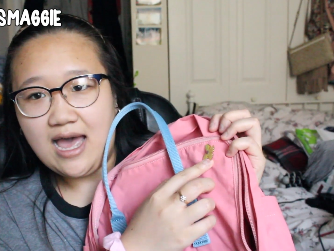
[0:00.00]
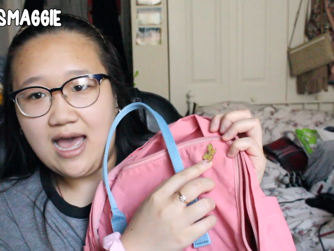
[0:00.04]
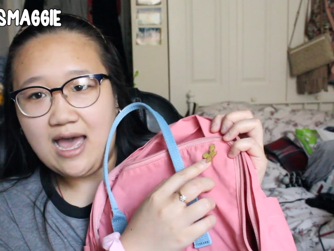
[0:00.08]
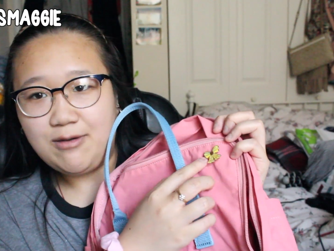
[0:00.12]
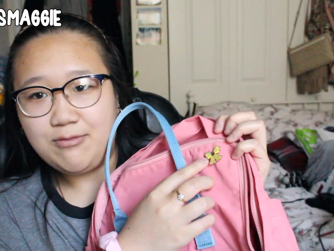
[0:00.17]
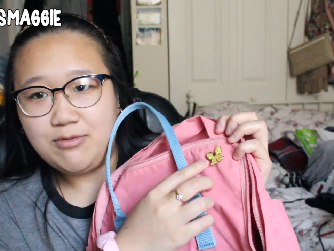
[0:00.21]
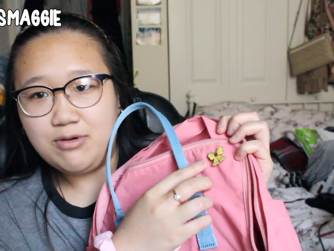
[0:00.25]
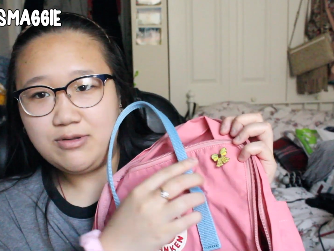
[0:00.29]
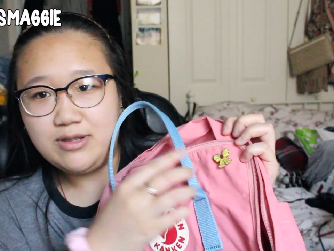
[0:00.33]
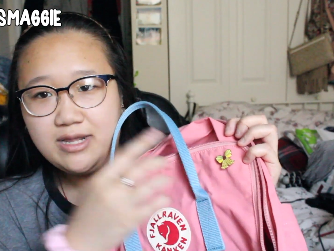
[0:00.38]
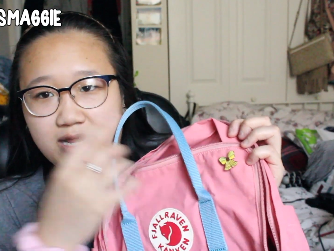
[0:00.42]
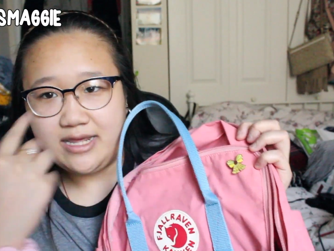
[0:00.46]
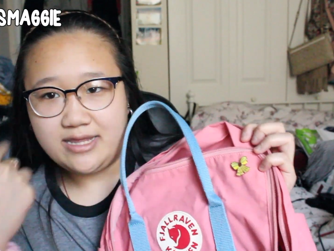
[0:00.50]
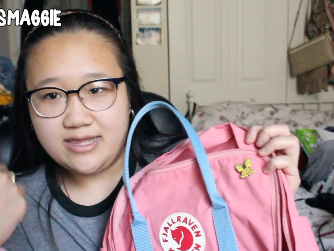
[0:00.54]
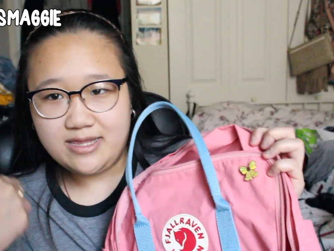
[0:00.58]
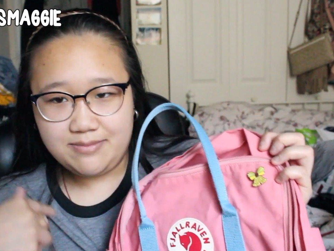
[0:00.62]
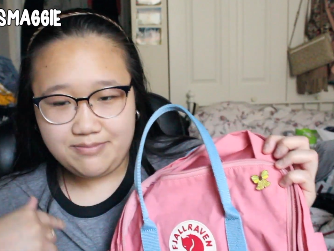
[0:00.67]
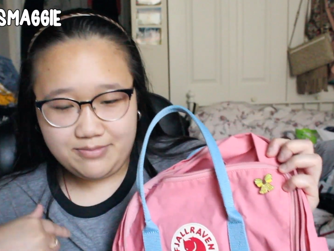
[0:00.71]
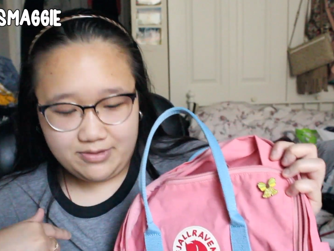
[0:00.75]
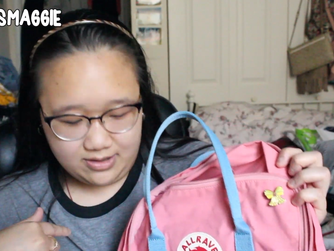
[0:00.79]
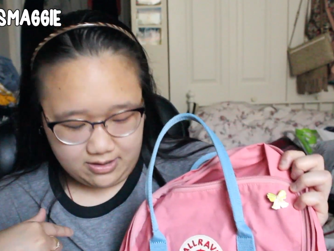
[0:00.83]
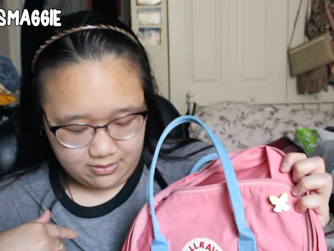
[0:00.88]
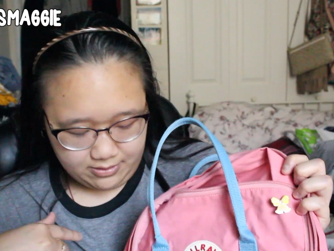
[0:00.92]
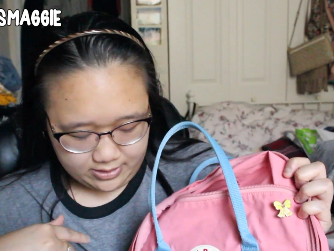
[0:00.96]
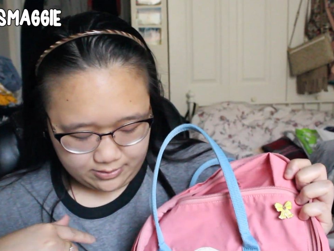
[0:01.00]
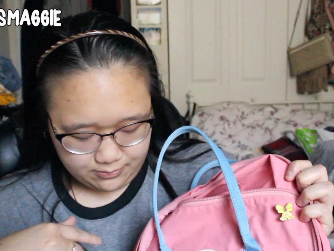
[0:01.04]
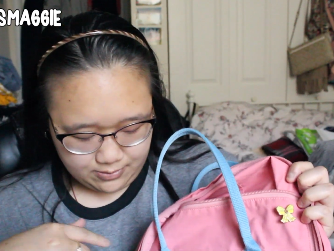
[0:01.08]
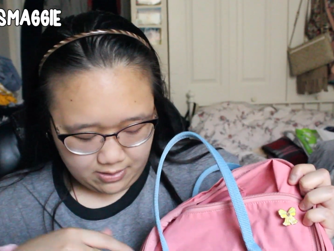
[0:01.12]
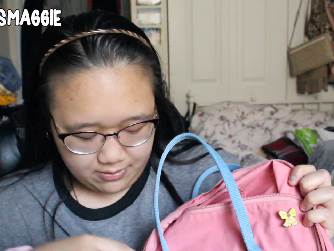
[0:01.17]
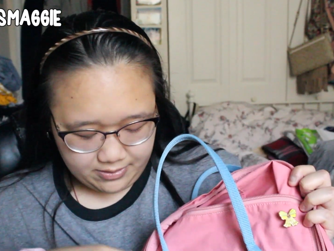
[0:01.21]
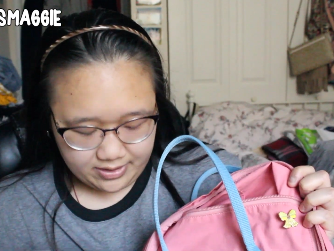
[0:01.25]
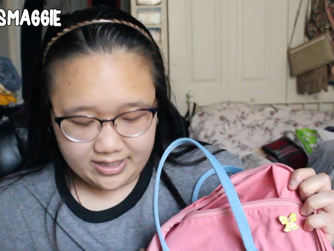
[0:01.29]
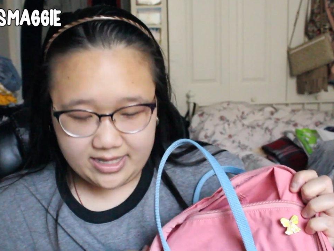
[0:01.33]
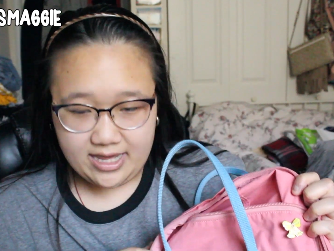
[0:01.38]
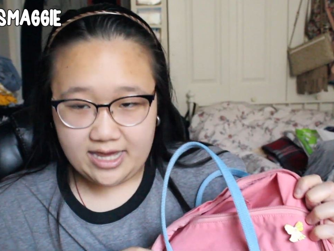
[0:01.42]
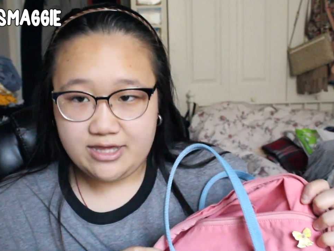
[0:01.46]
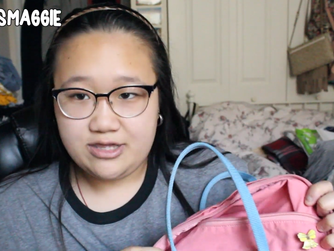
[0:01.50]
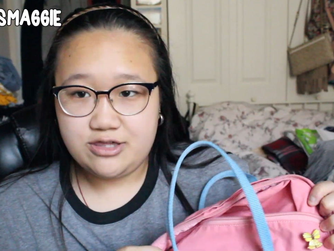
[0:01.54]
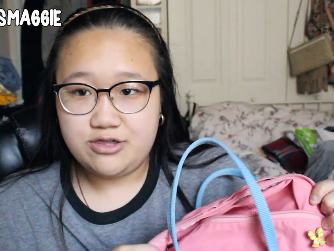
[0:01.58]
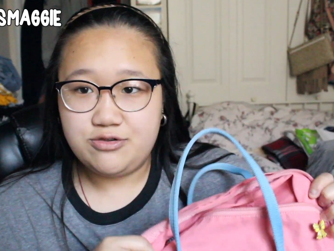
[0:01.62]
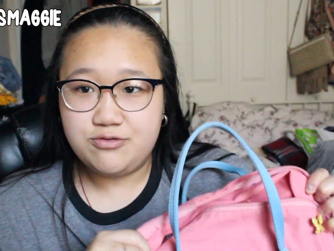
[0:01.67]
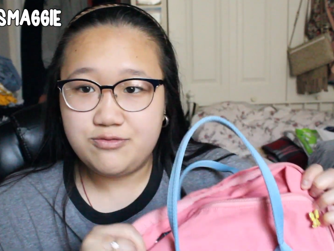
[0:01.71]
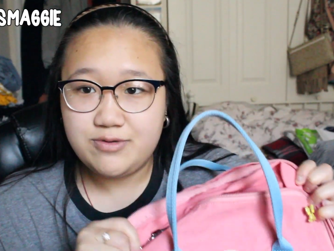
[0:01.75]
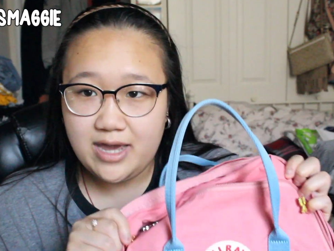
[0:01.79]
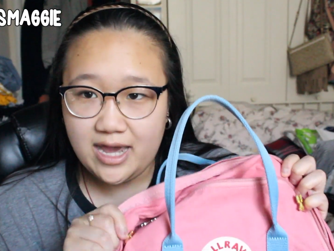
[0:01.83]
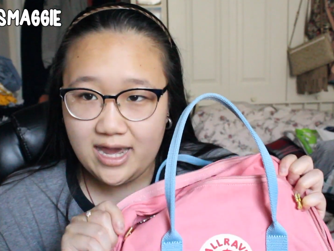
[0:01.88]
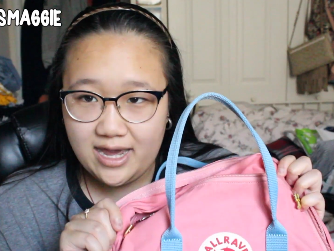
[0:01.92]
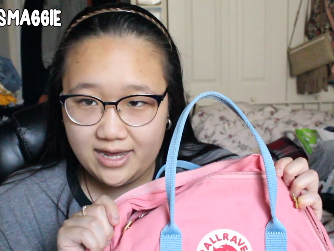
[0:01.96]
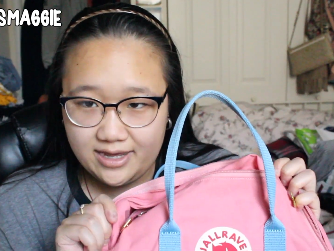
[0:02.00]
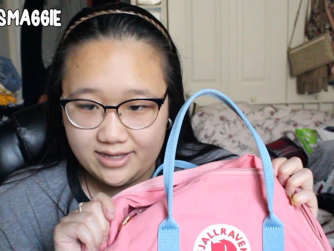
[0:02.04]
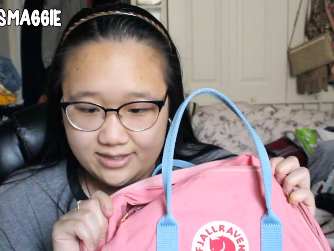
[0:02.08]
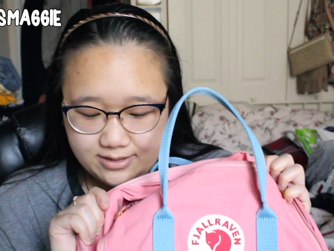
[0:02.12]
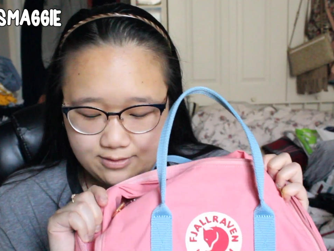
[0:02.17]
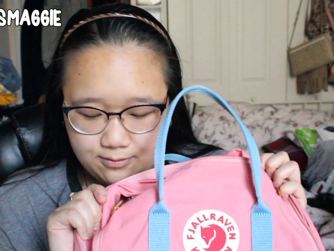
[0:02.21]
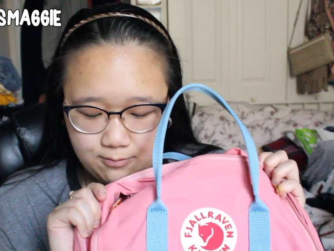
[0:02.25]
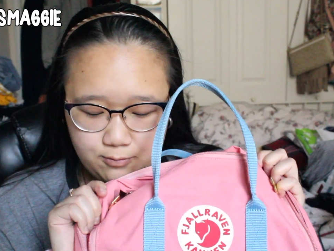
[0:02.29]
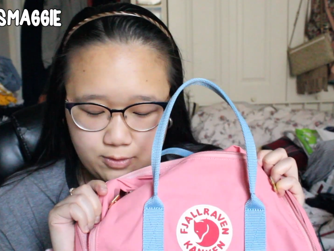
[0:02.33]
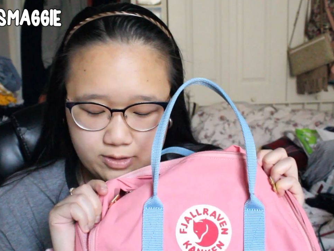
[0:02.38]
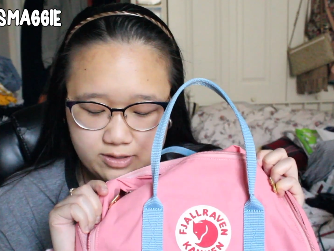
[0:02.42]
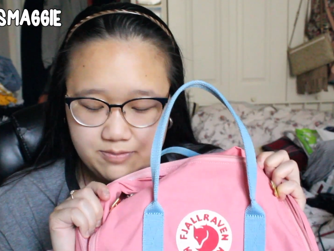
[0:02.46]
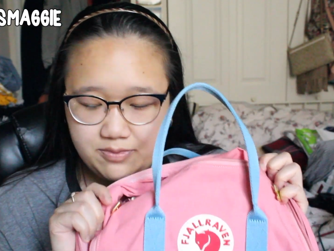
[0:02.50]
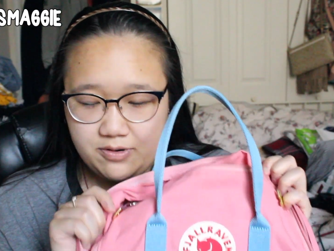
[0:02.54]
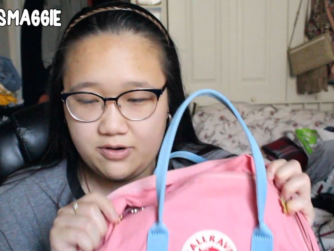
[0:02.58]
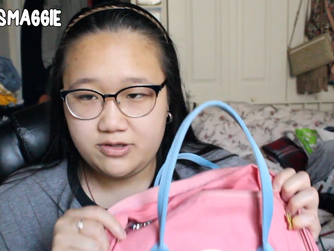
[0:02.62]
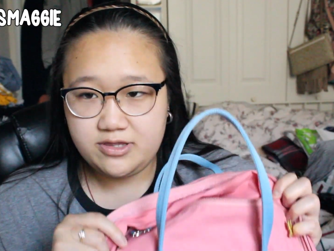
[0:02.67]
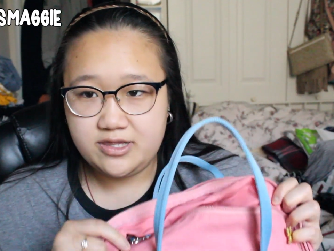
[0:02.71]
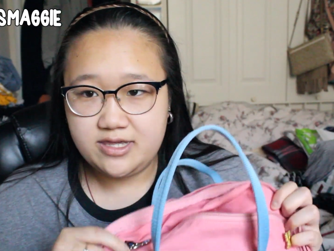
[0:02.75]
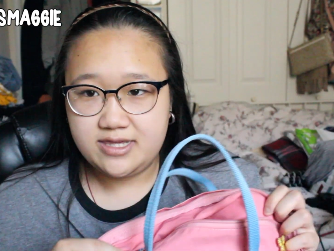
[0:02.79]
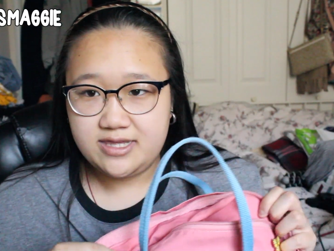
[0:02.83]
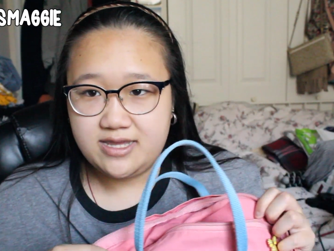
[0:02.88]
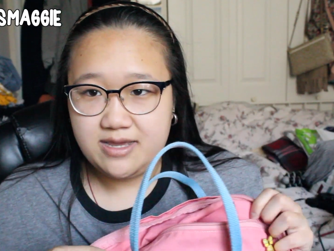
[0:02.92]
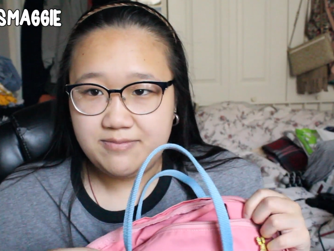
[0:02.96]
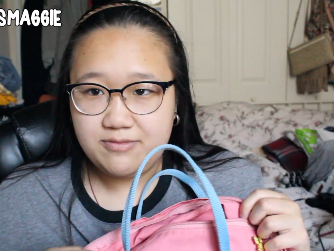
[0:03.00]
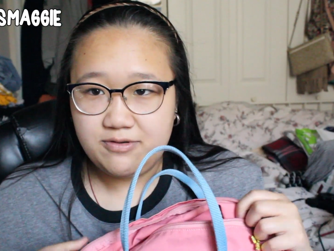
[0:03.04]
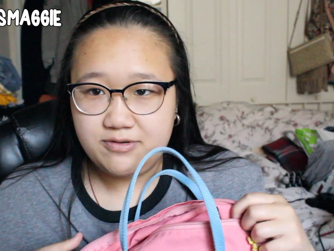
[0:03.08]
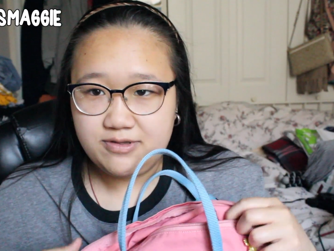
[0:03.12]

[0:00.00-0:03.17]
I will link them below as well in case you guys want to purchase them